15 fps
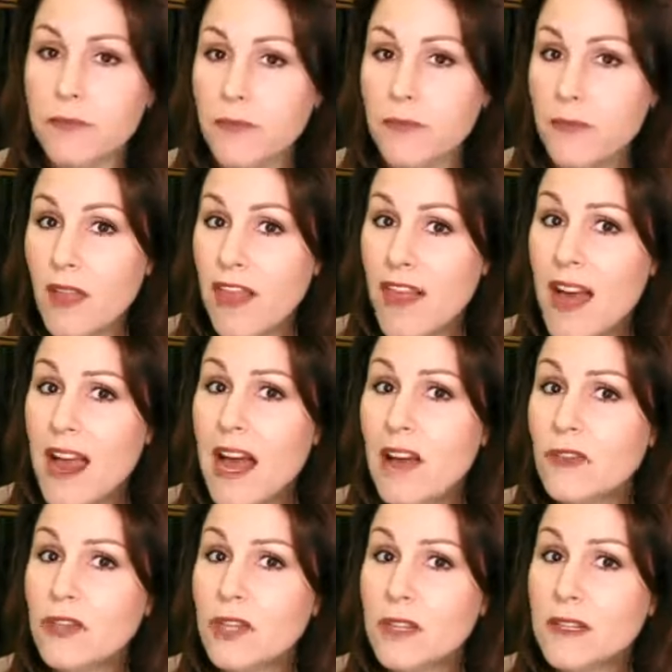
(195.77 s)
That
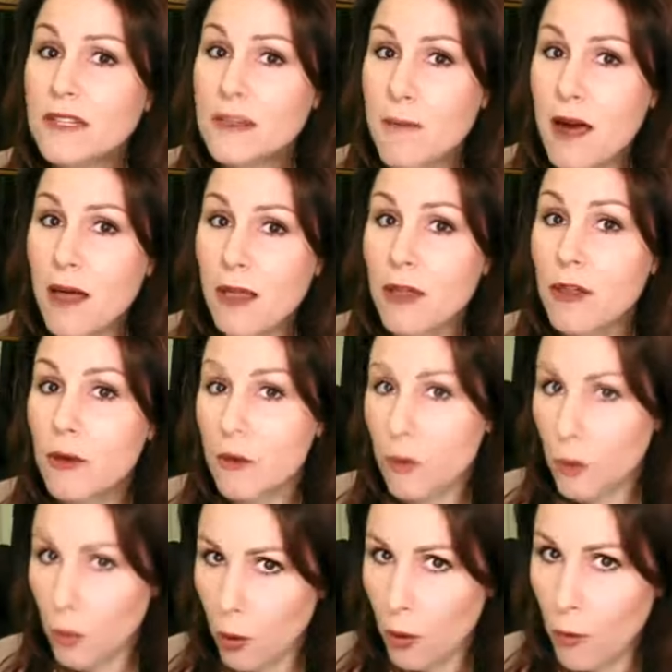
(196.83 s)
$100 a month
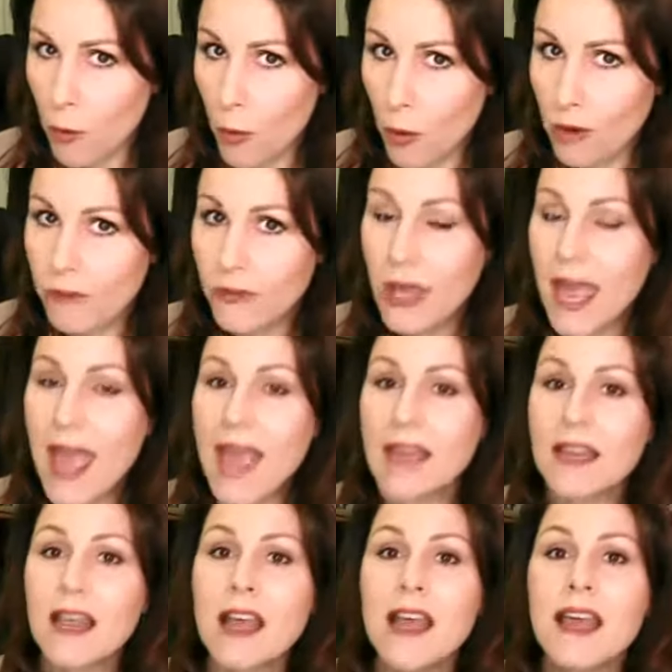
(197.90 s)
or more if you
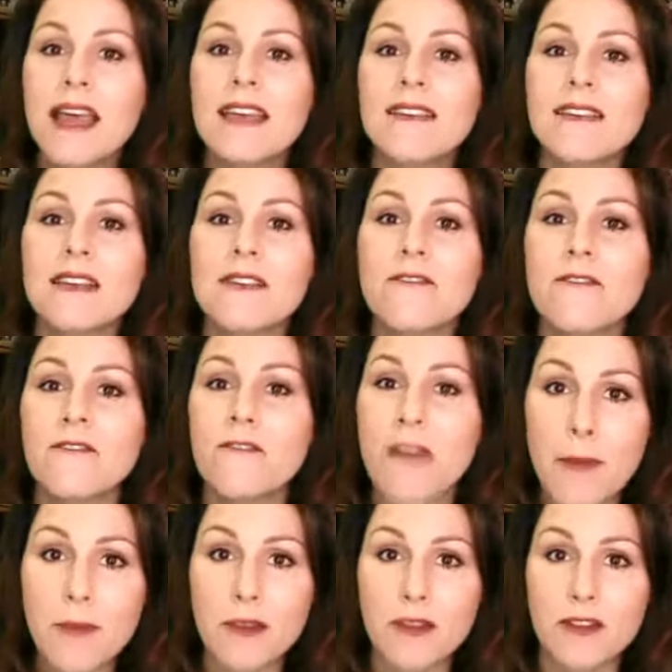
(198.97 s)
can, is a
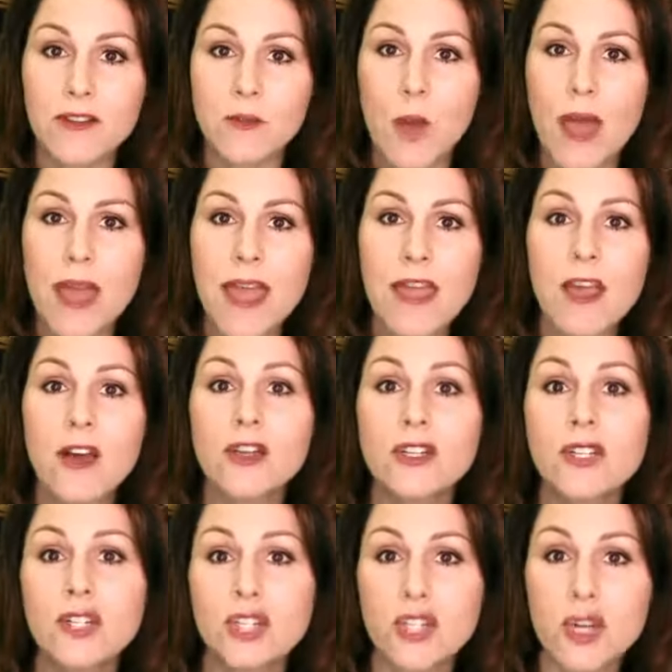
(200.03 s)
fabulous way
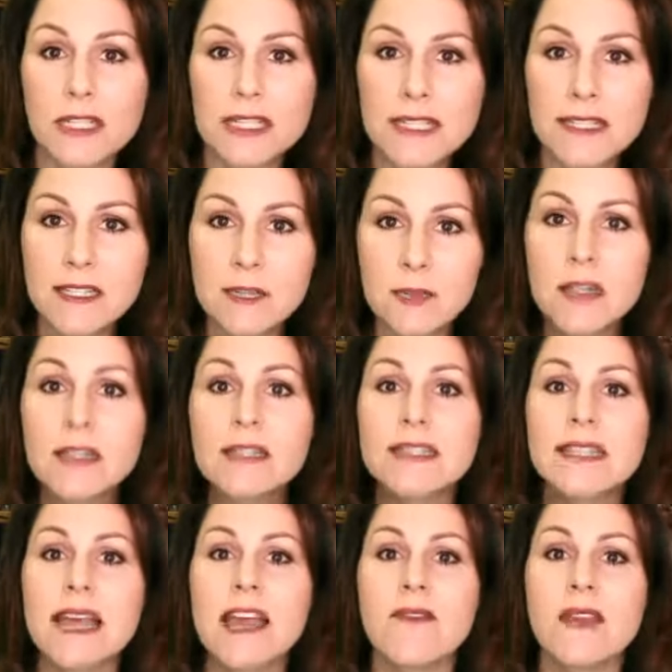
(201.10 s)
to show discipline
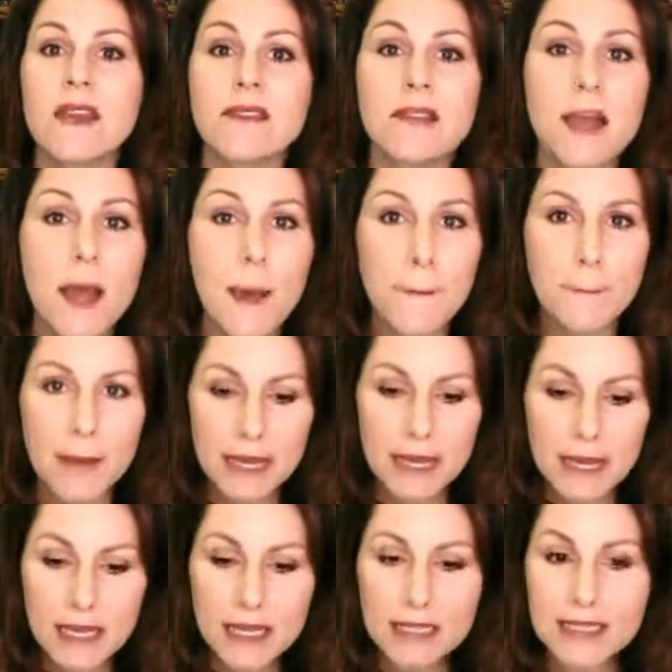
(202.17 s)
savings, money
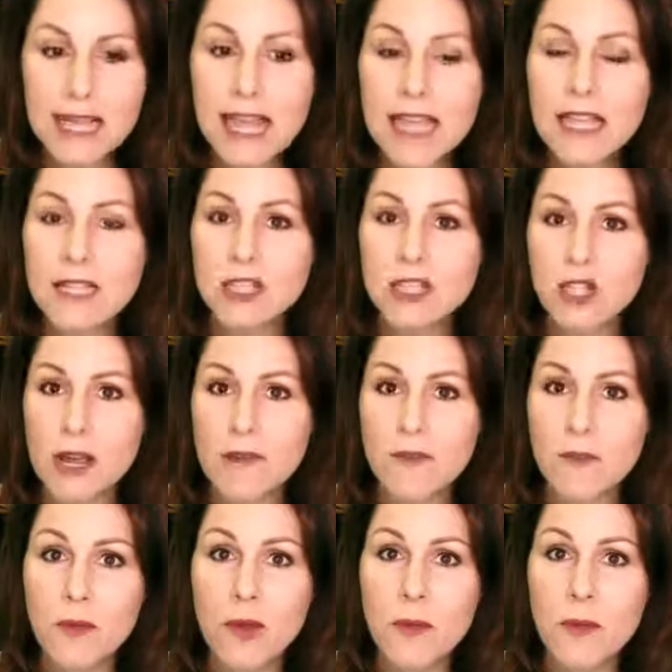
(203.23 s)
getting taken straight from
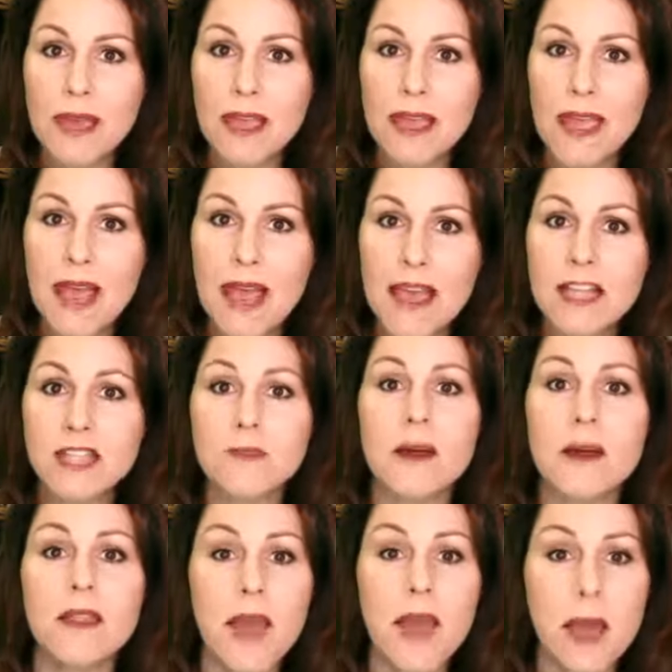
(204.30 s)
your bank account each
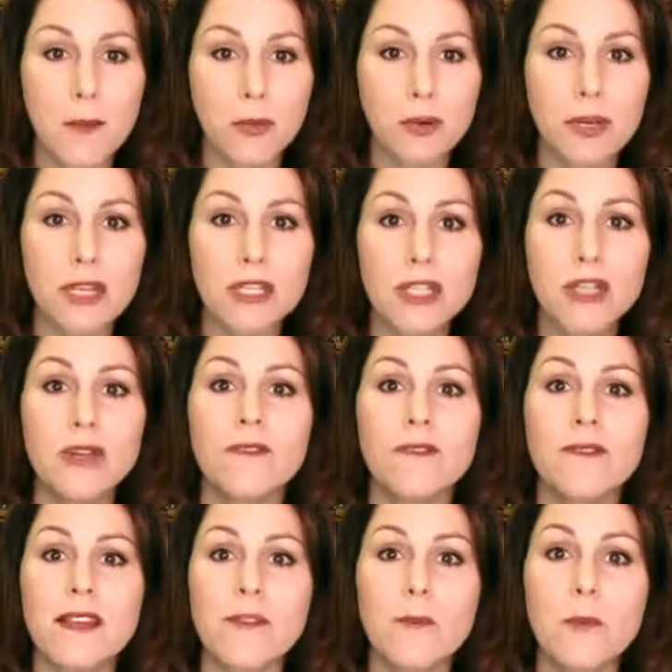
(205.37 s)
month and put into your
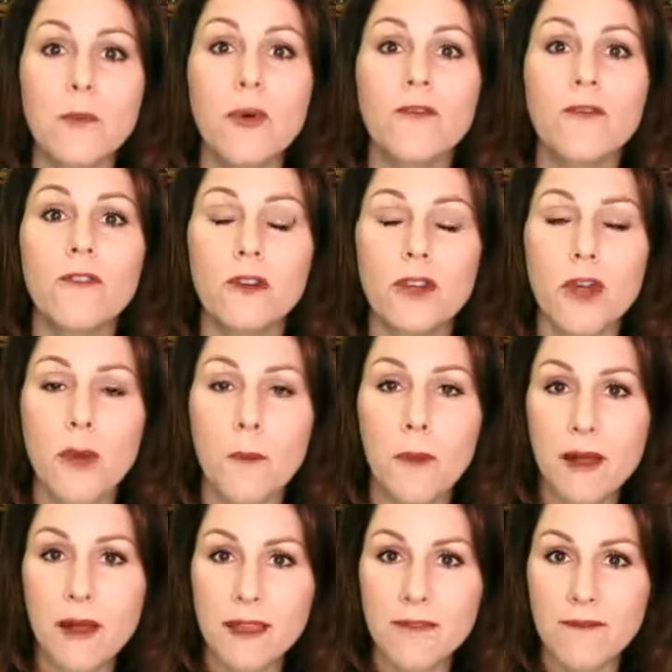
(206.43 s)
investment portfolio by
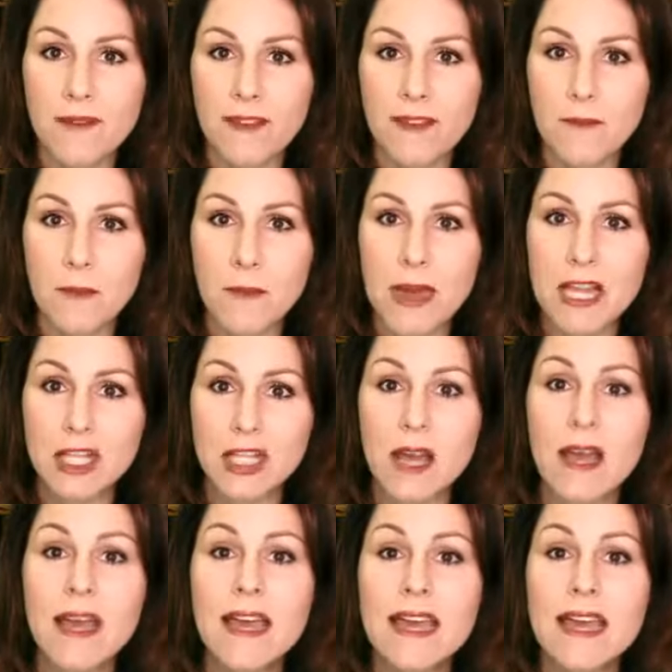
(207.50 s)
the investment manager.